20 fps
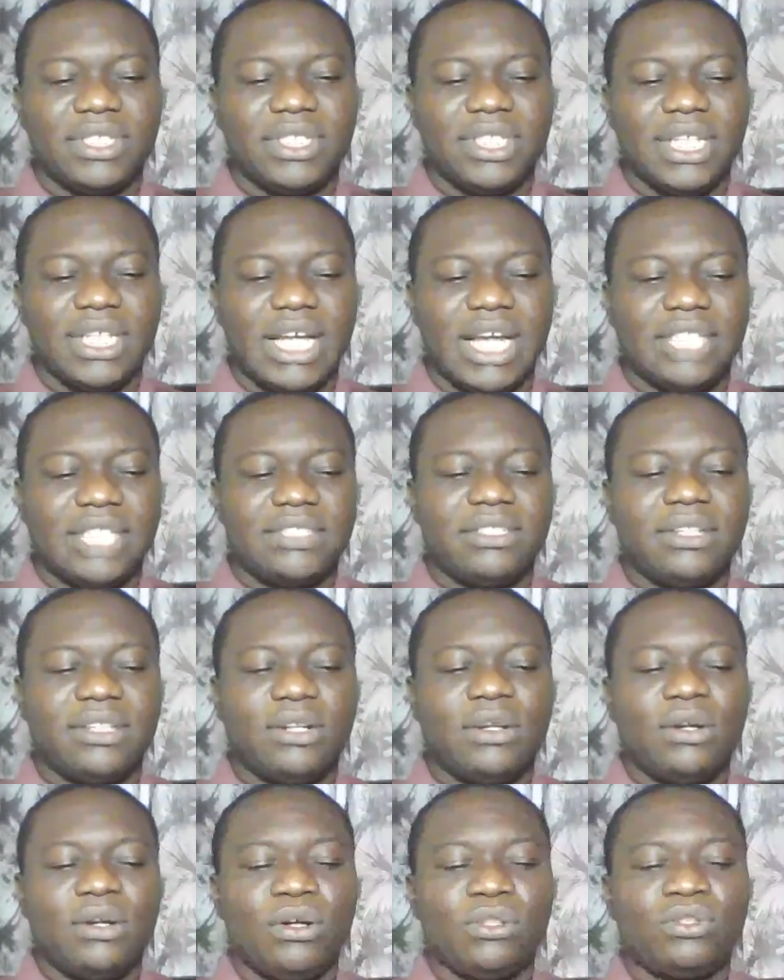Ask the
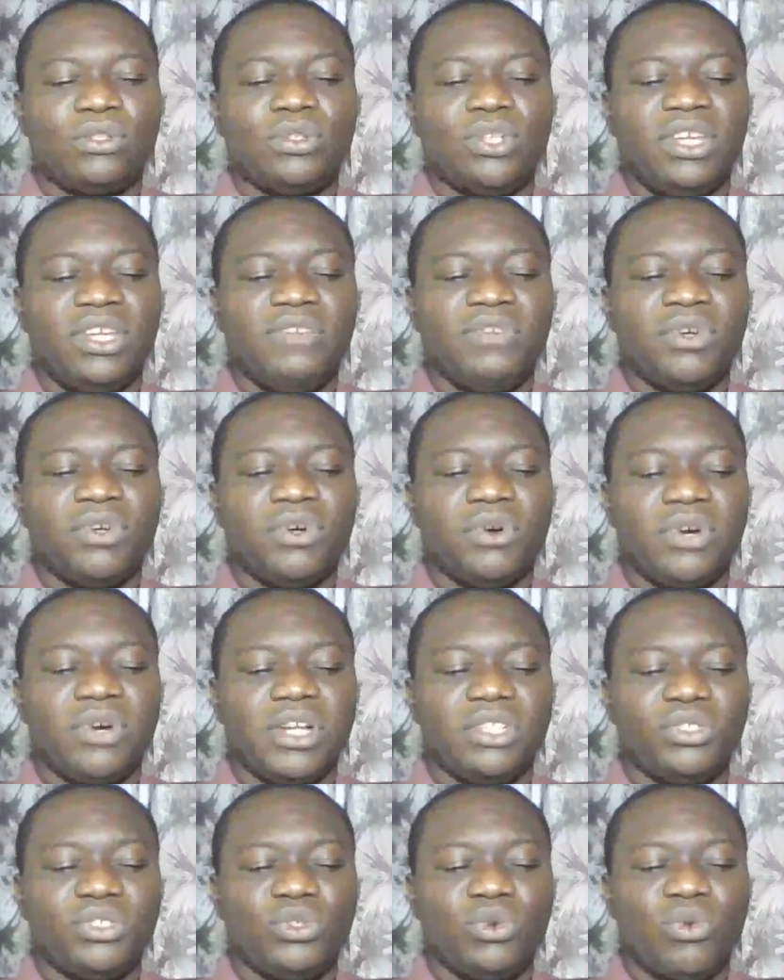Lord to give you
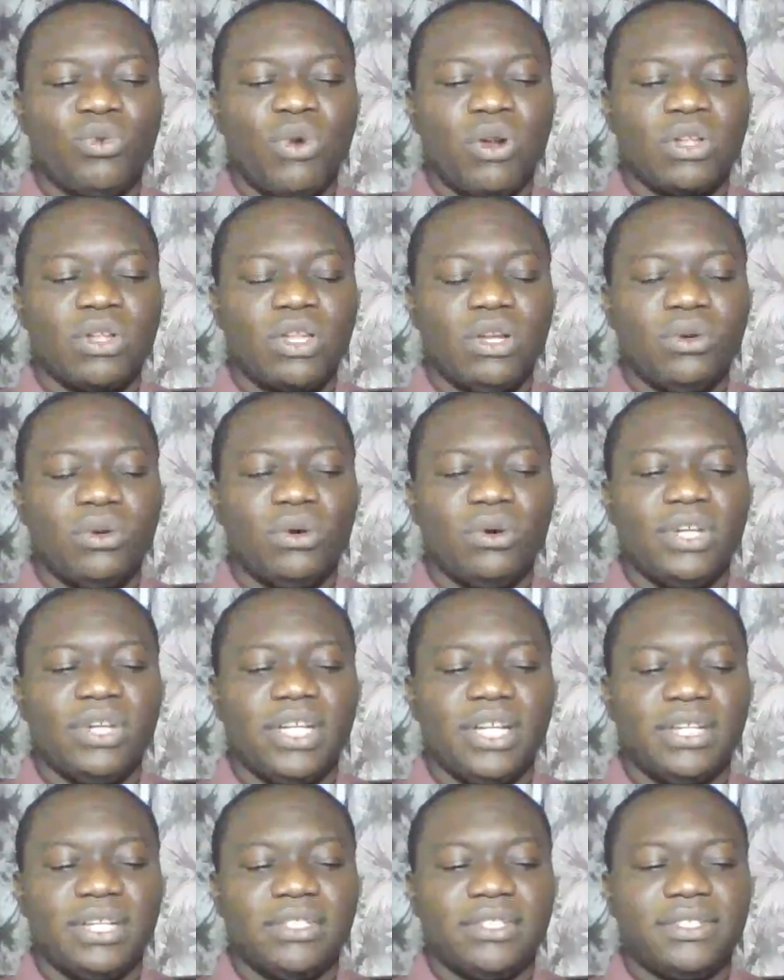grace to walk in
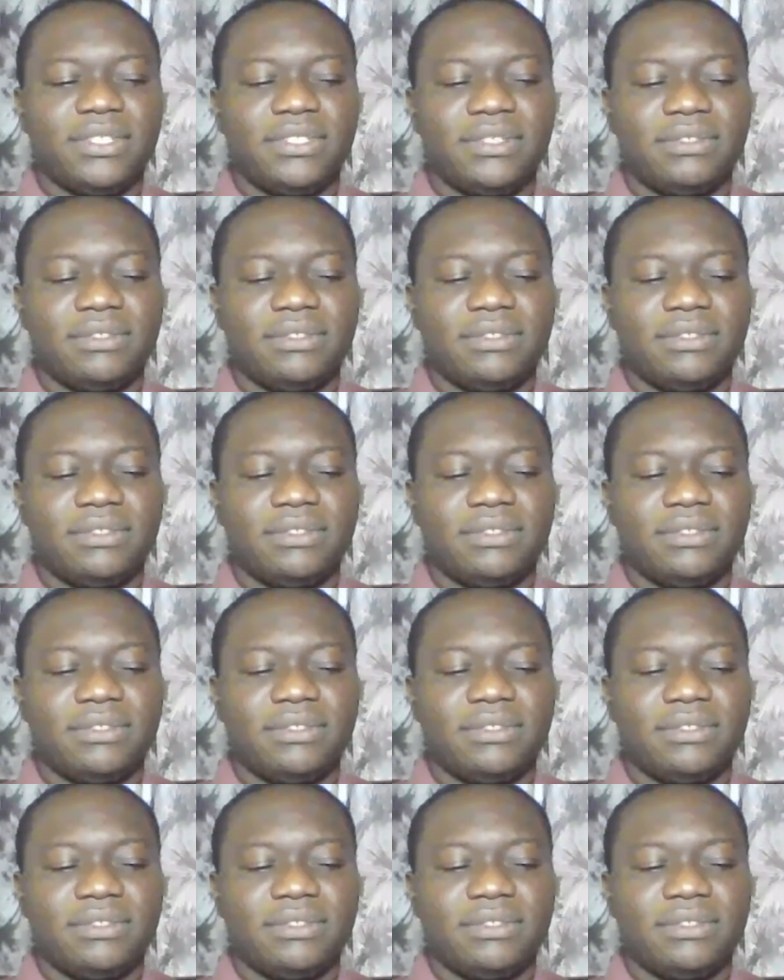holiness.